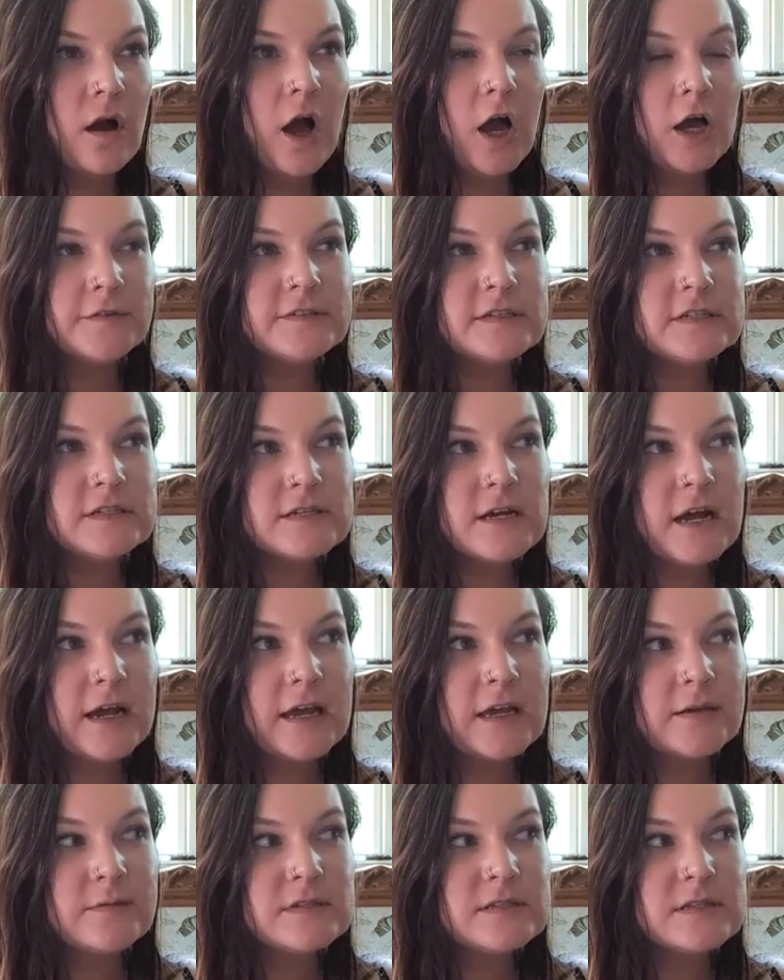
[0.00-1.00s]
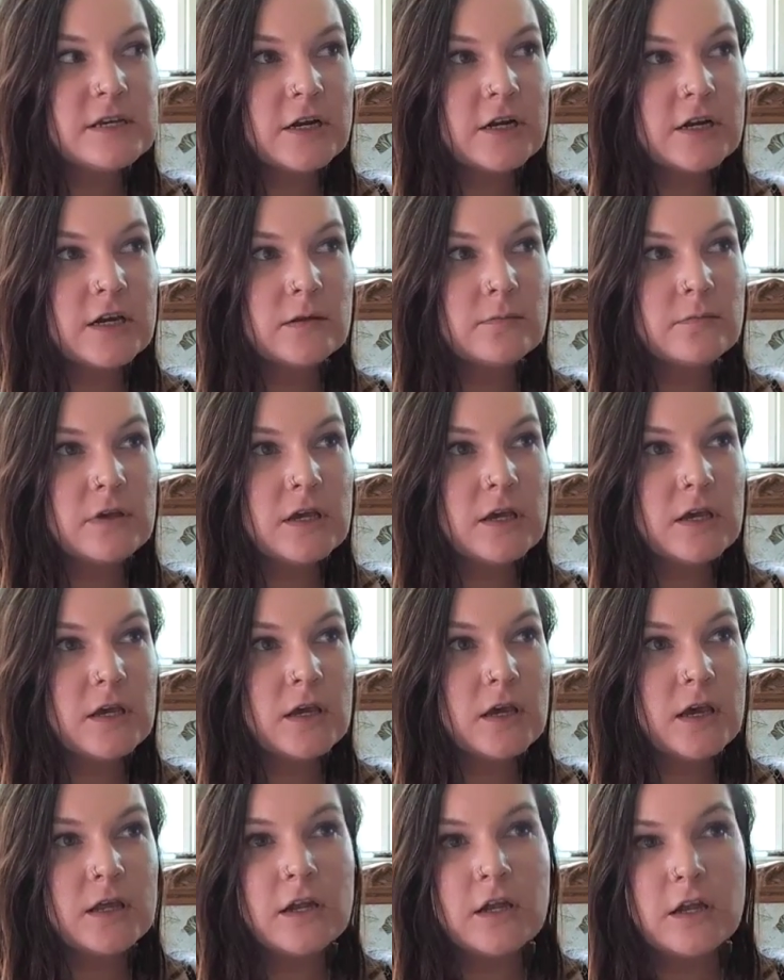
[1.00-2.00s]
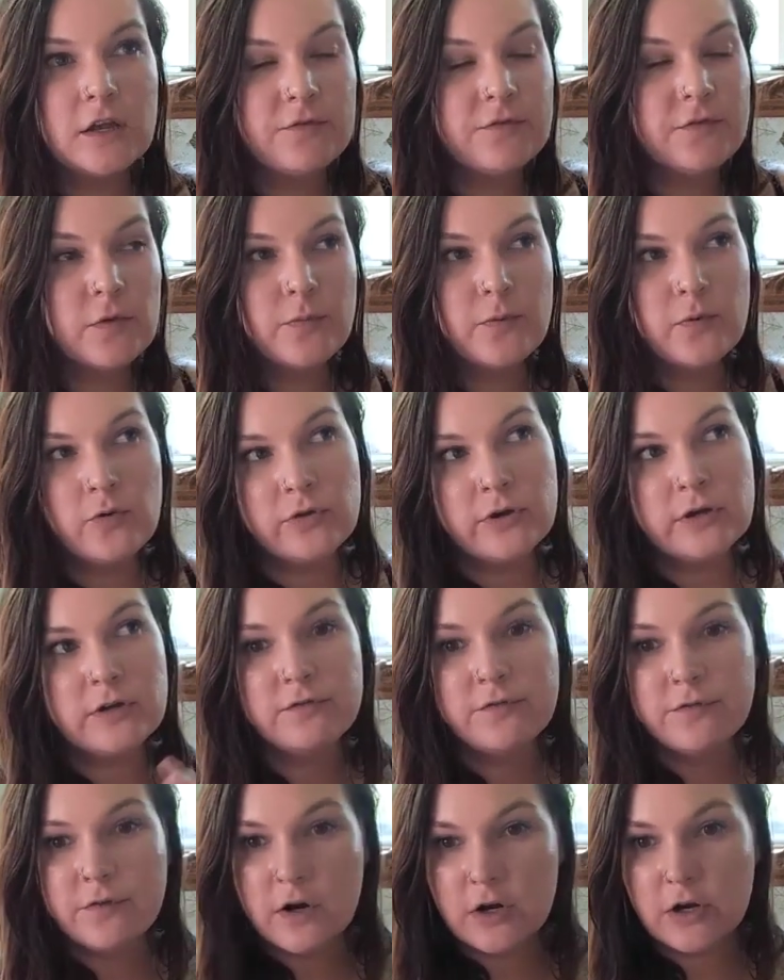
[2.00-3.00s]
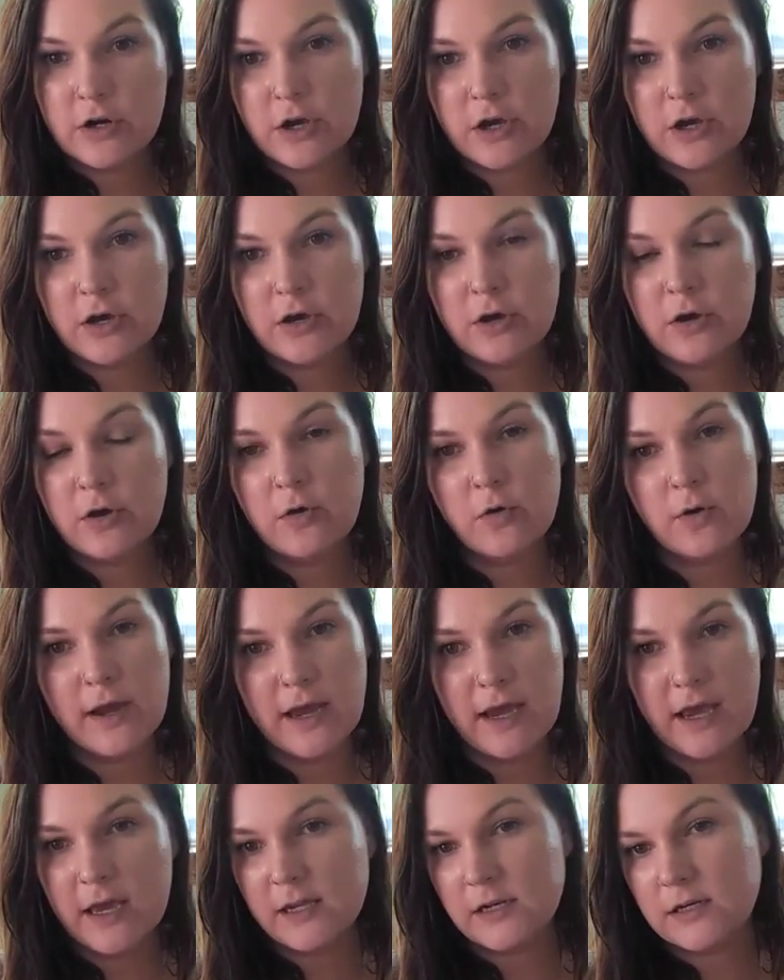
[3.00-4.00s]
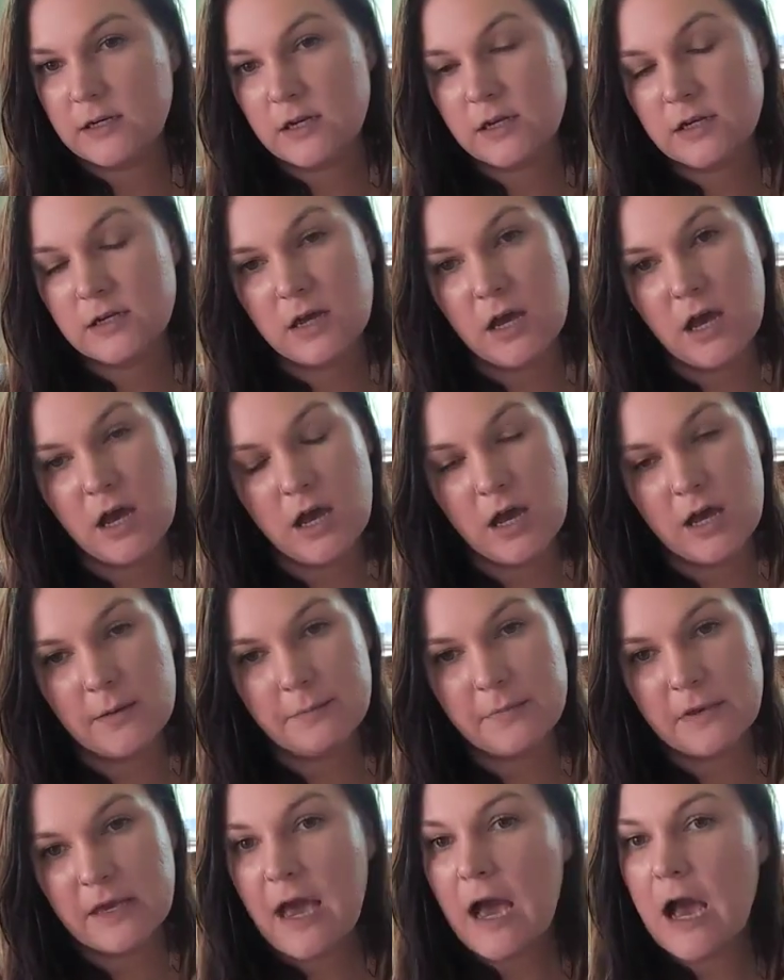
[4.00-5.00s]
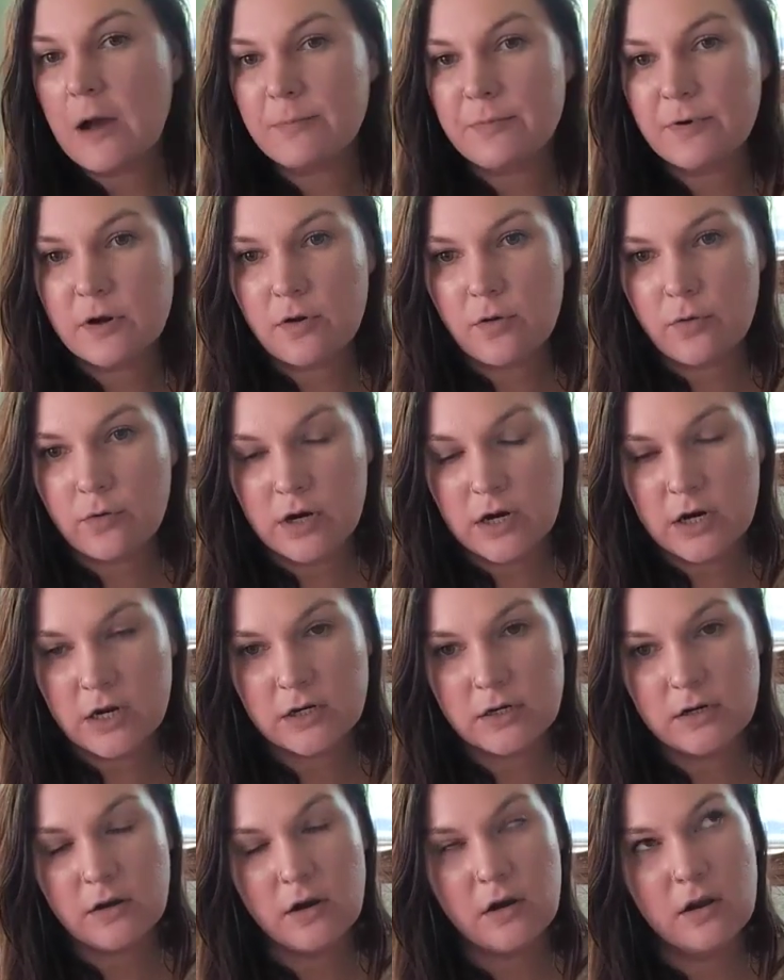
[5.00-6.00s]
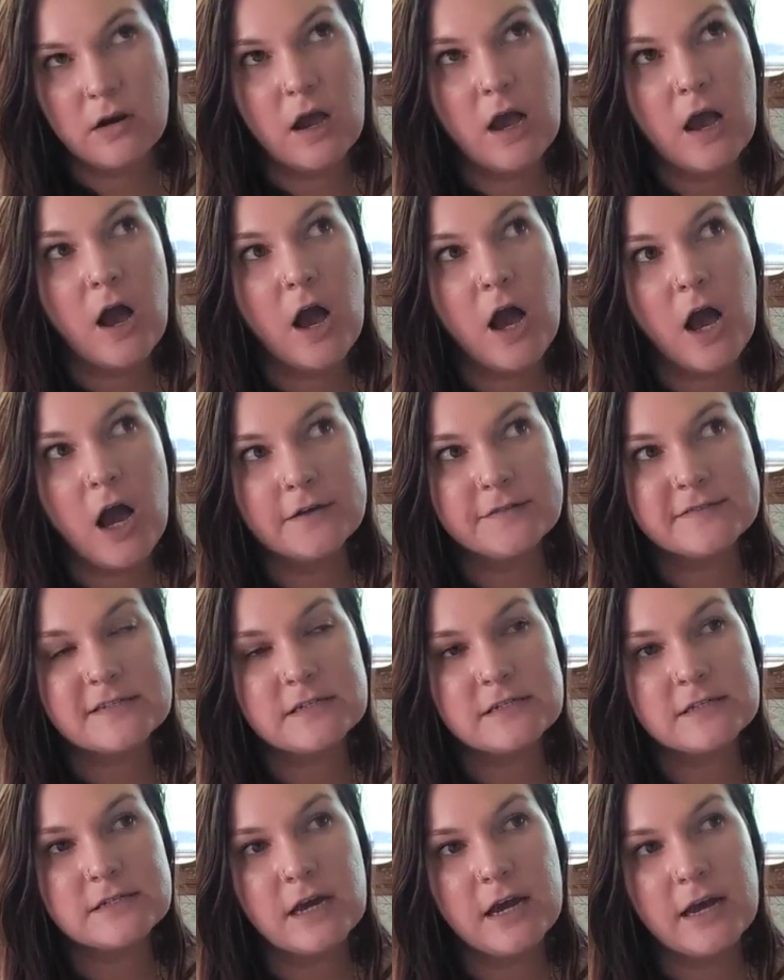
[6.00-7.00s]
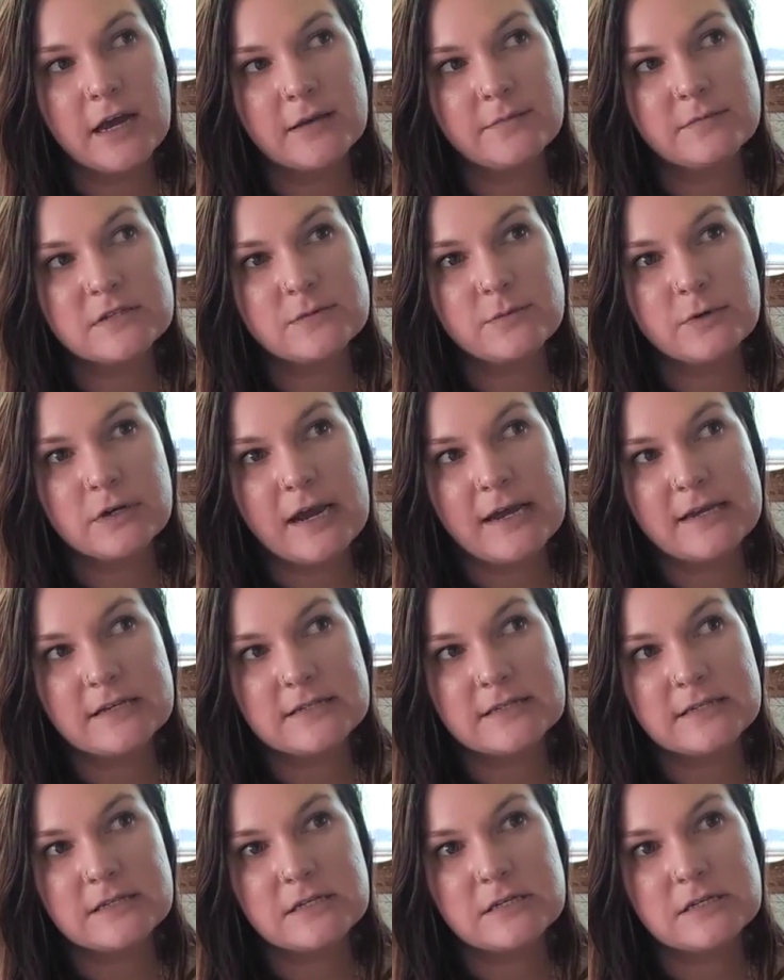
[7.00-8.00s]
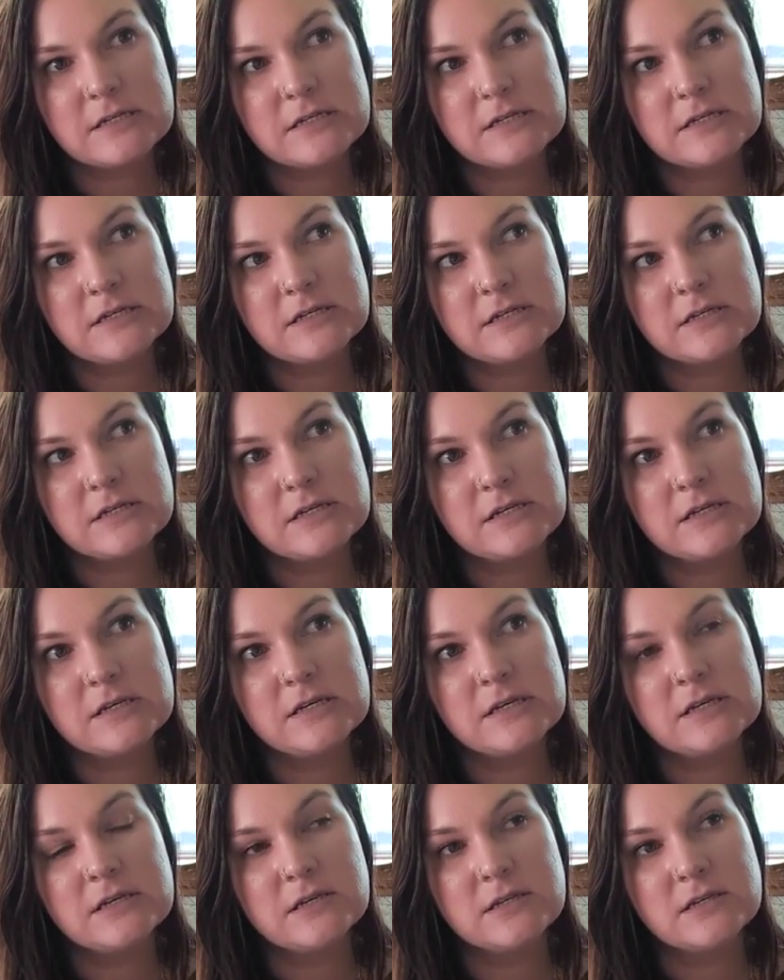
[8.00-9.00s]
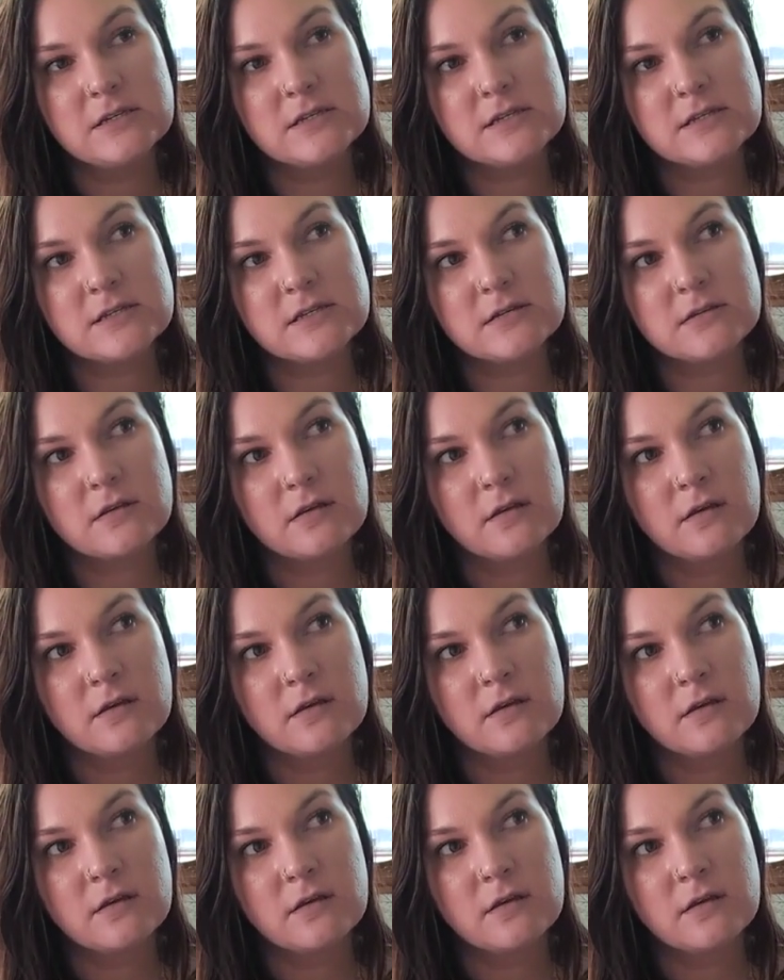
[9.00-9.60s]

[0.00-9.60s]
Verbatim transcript: Oftentimes, there can be, and if you pull in Virgo and um, Capricorn, oftentimes what I see is